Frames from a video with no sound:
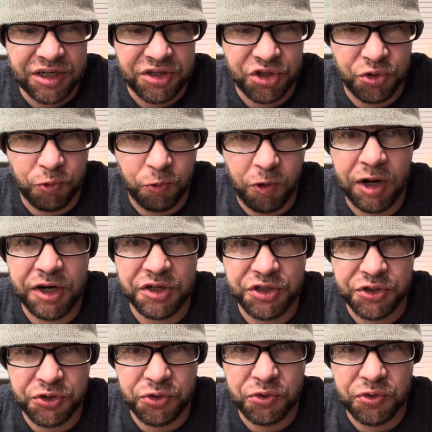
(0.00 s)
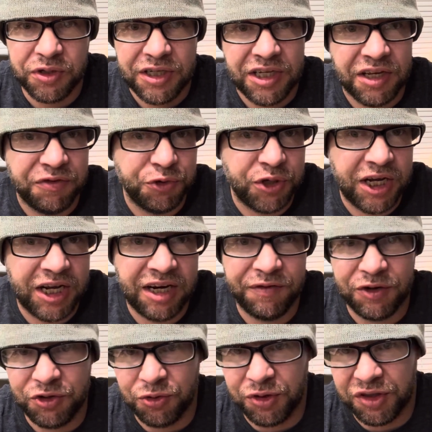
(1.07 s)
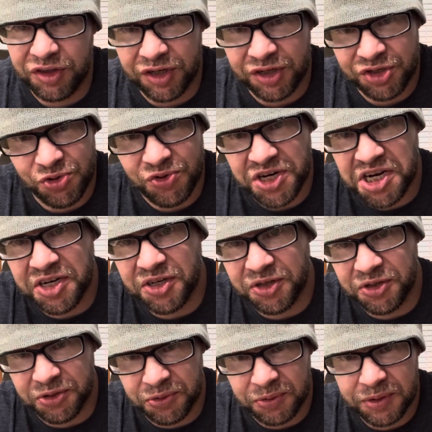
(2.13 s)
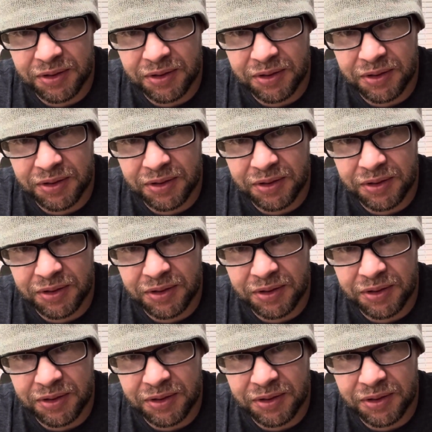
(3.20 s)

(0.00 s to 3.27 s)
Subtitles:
you want to do if you can't even do the things you need to do,